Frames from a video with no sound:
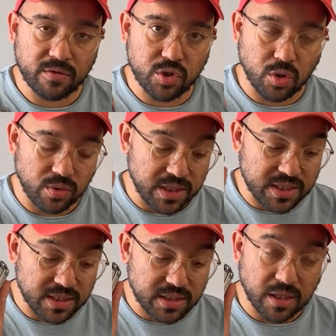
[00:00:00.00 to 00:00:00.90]
So
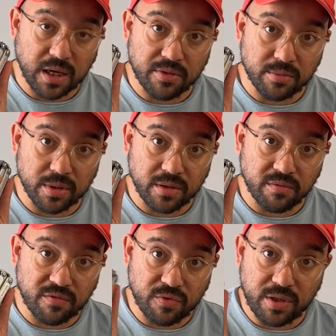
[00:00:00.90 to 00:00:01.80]
this is the Leatherman
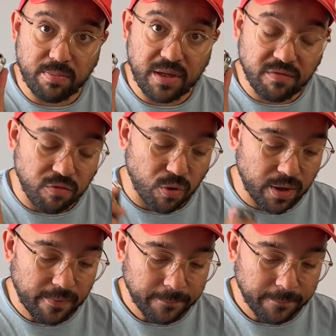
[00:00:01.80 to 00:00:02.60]
Free P4,